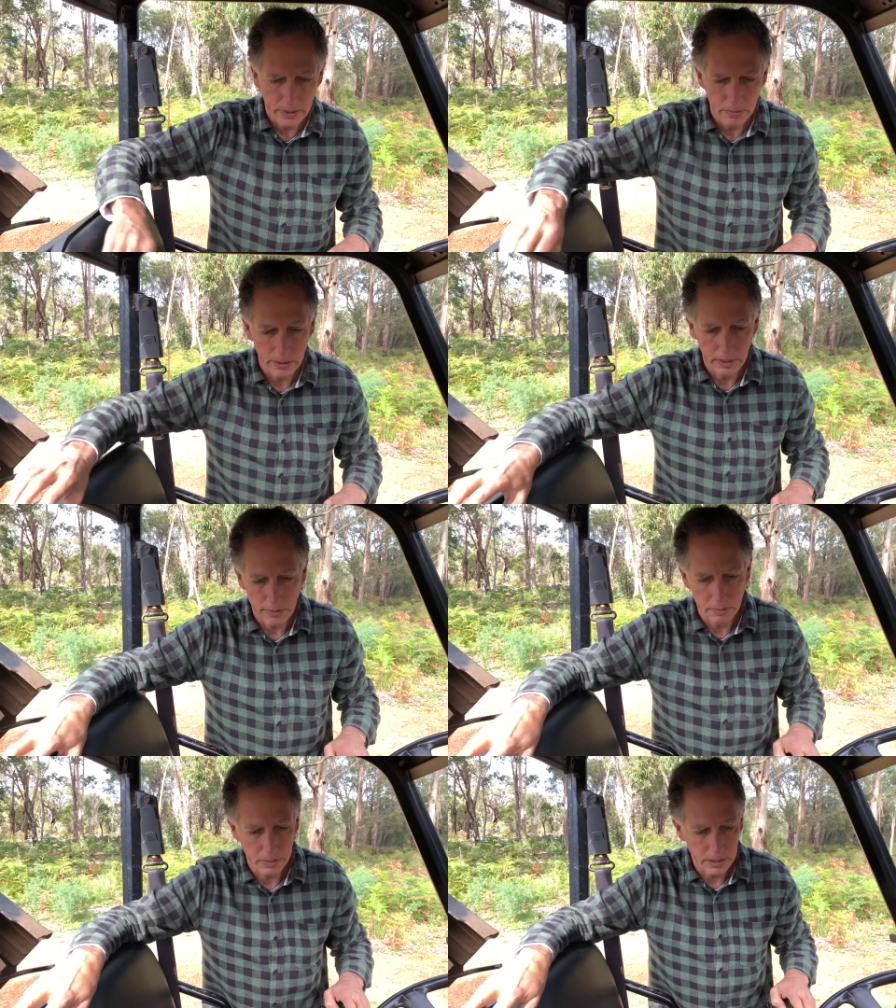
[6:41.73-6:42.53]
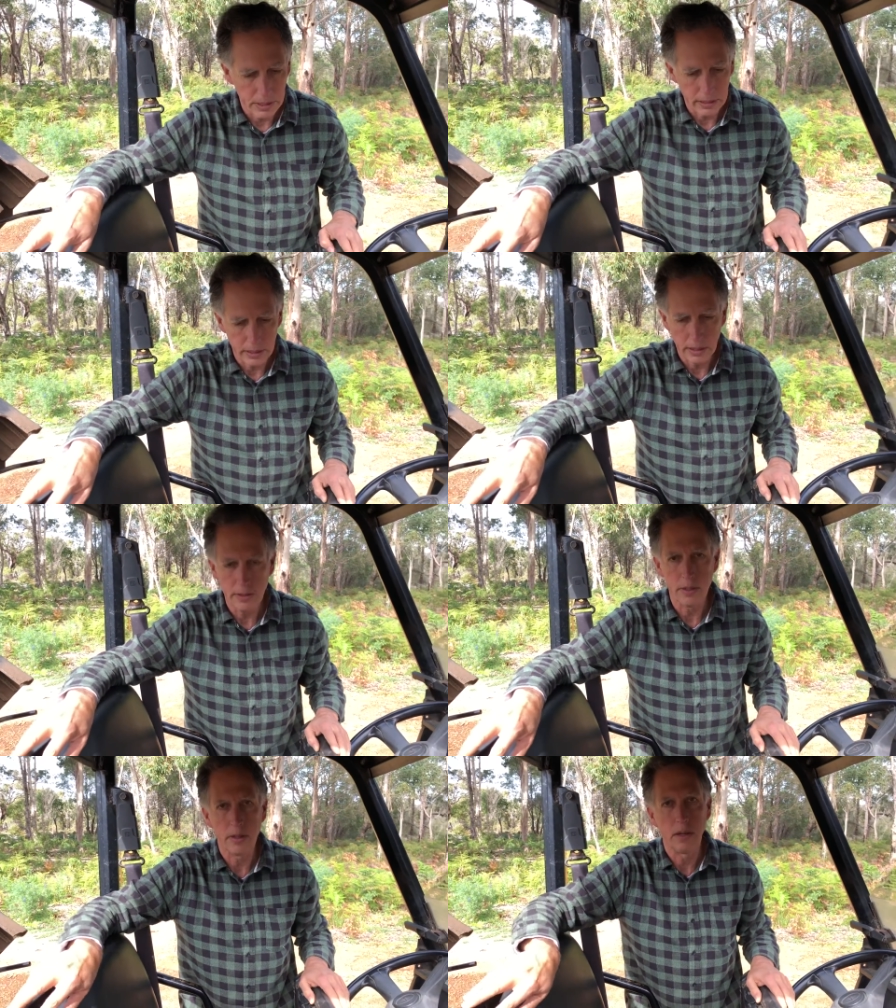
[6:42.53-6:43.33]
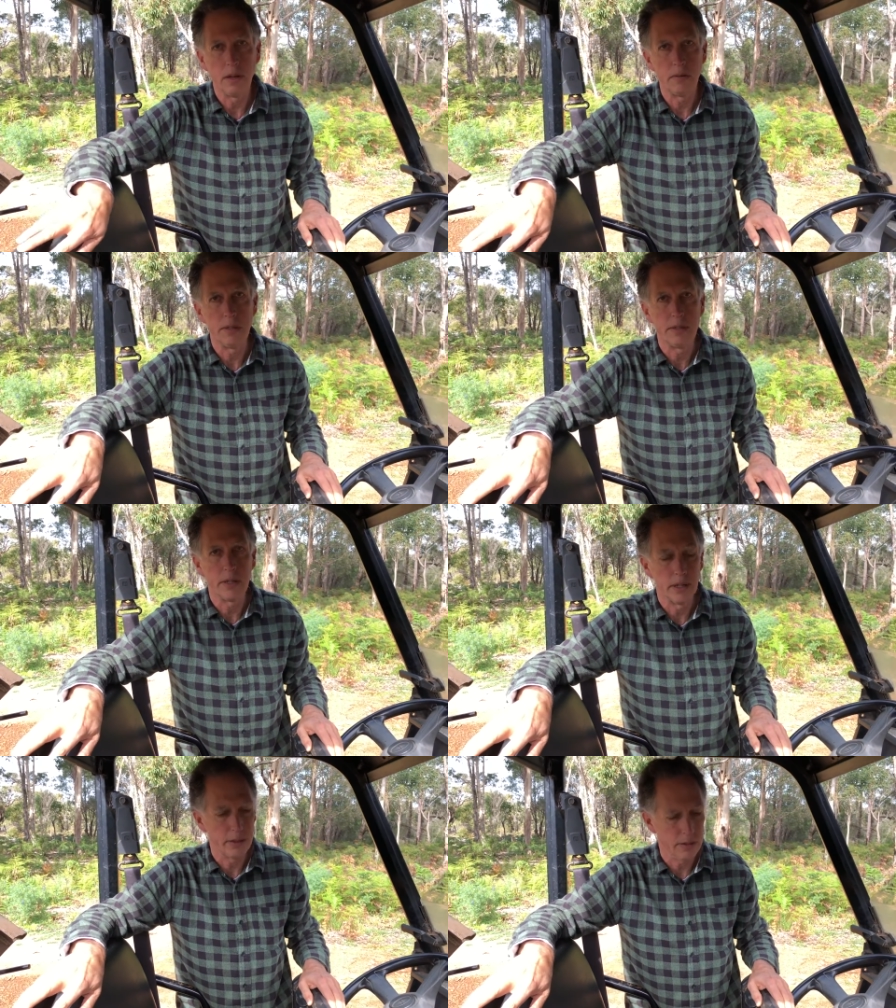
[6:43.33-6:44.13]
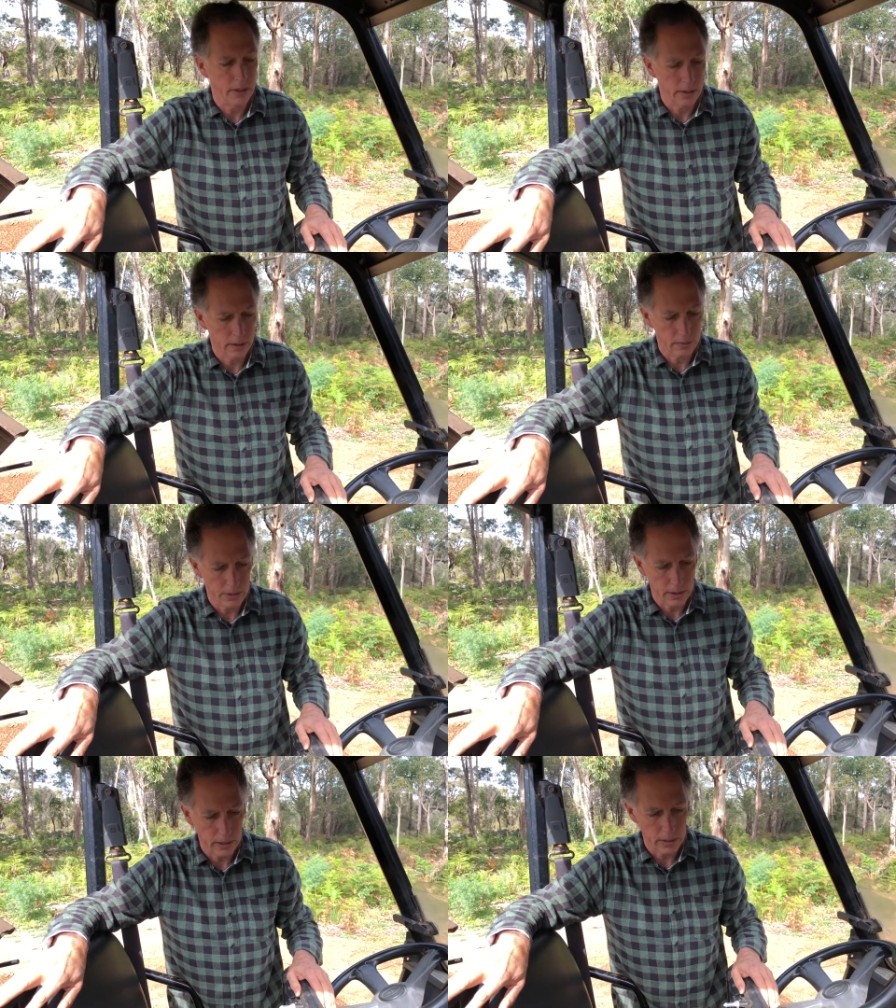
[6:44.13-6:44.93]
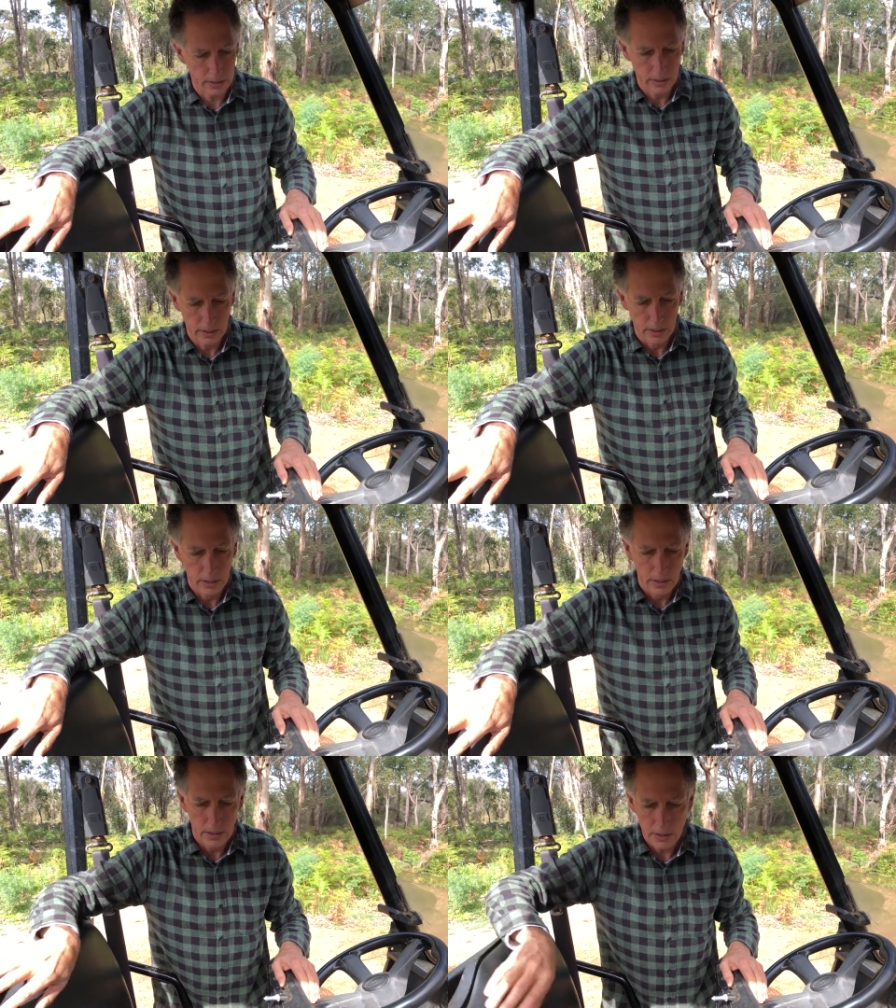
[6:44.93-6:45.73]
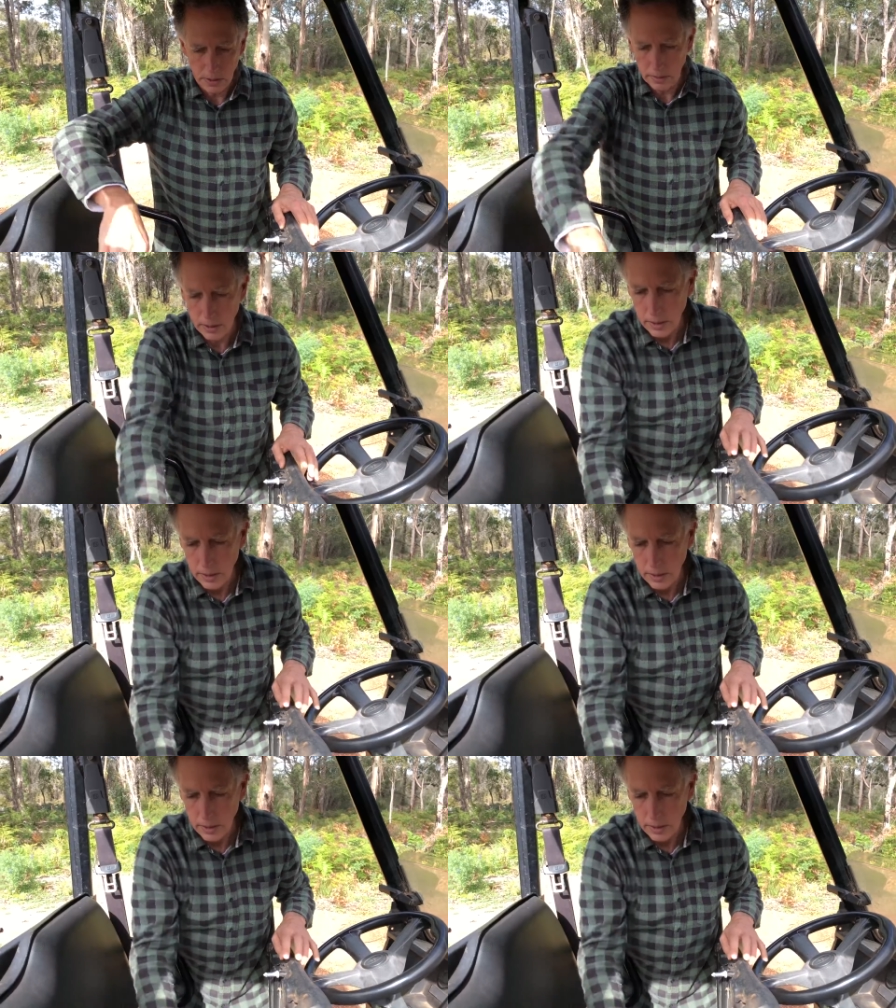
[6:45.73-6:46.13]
we have to protect against over discharge and overcharge. So